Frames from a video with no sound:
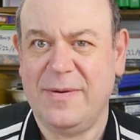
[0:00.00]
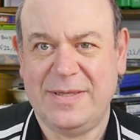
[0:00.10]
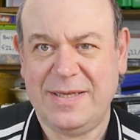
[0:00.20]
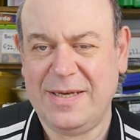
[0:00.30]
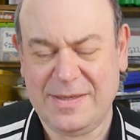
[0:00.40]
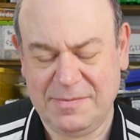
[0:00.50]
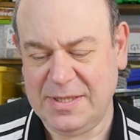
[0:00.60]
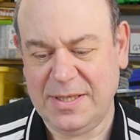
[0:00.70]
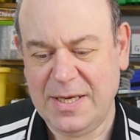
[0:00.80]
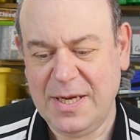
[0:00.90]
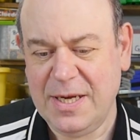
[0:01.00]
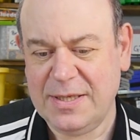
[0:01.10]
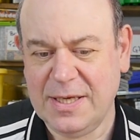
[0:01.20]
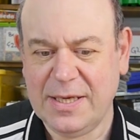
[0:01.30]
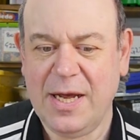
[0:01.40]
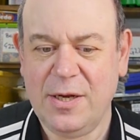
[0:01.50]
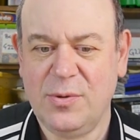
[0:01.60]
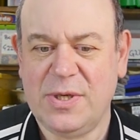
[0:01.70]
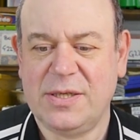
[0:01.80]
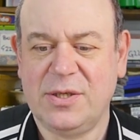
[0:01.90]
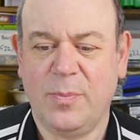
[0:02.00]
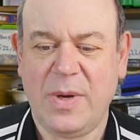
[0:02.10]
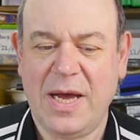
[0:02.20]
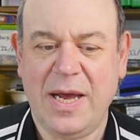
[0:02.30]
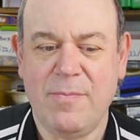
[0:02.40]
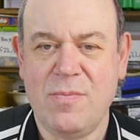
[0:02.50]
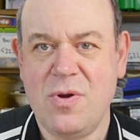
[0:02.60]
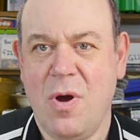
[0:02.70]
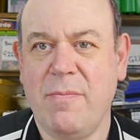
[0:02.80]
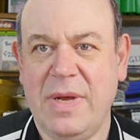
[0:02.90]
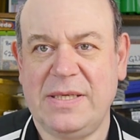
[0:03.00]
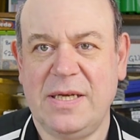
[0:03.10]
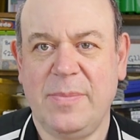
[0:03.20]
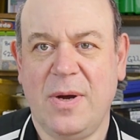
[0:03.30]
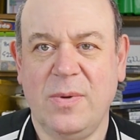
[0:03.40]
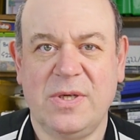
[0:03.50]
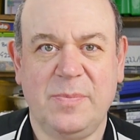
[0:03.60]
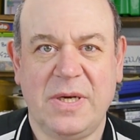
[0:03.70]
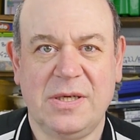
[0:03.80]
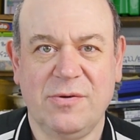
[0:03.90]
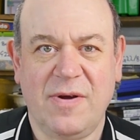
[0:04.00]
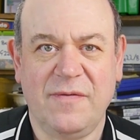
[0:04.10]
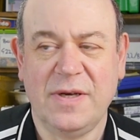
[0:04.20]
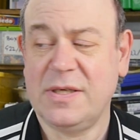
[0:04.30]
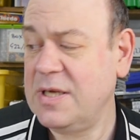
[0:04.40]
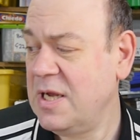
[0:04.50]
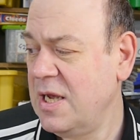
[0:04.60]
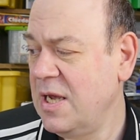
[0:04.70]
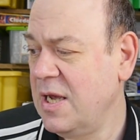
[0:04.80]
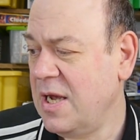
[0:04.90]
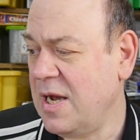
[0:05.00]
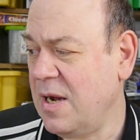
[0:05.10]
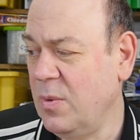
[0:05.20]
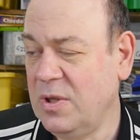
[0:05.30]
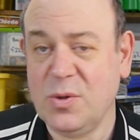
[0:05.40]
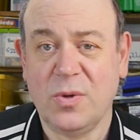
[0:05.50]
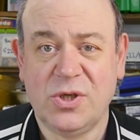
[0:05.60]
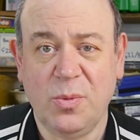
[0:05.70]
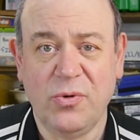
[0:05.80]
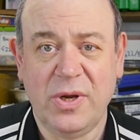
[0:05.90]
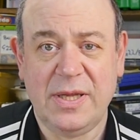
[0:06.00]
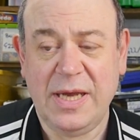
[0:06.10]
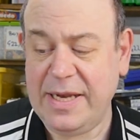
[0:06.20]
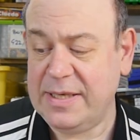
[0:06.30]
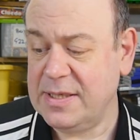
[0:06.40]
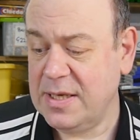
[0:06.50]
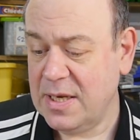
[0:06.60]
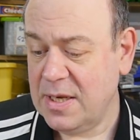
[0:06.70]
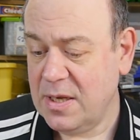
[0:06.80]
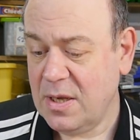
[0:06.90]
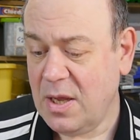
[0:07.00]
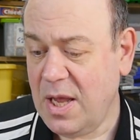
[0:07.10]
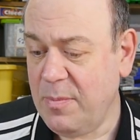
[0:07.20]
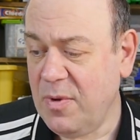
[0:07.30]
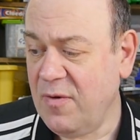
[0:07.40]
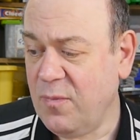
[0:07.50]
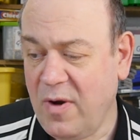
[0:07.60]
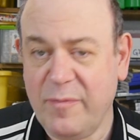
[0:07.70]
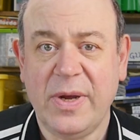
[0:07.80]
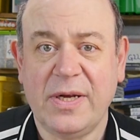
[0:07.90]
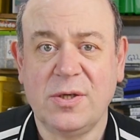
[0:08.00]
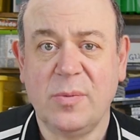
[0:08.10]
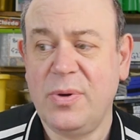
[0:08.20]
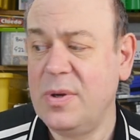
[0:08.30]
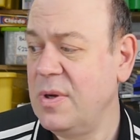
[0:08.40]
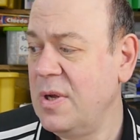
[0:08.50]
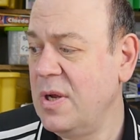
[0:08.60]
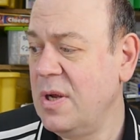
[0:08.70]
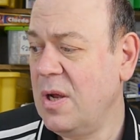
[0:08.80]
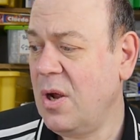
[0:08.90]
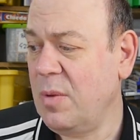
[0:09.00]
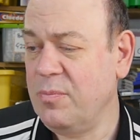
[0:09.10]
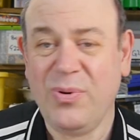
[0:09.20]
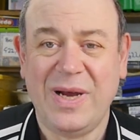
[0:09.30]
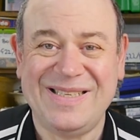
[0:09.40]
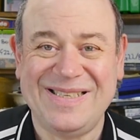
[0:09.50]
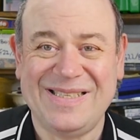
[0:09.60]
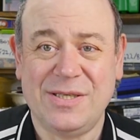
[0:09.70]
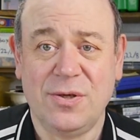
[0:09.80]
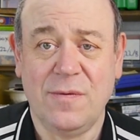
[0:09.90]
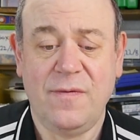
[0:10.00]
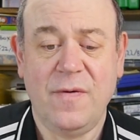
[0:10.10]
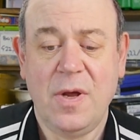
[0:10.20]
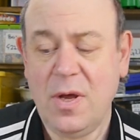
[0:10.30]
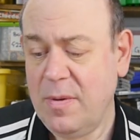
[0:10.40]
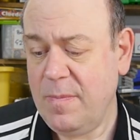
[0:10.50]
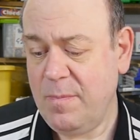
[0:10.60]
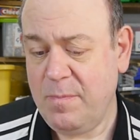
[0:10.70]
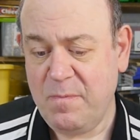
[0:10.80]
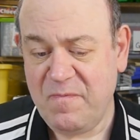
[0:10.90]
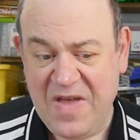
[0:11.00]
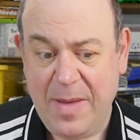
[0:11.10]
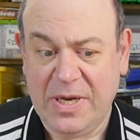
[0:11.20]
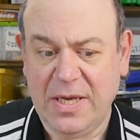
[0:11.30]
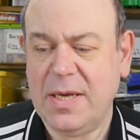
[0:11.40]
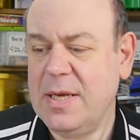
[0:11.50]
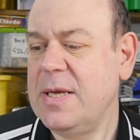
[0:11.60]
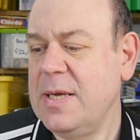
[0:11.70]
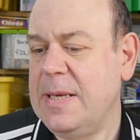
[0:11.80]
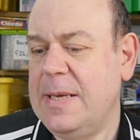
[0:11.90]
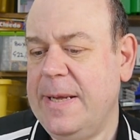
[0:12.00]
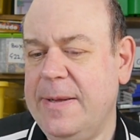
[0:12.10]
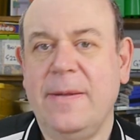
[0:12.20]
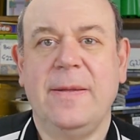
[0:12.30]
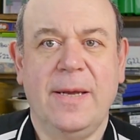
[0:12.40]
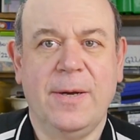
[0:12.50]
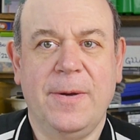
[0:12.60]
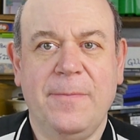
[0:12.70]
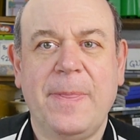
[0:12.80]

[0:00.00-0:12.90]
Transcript: I said that to you, till I get a new desktop, I am not messing about with special graphics. I will do a summary at the end um, of what I've picked up on prices and stuff. There, Billy. There you go.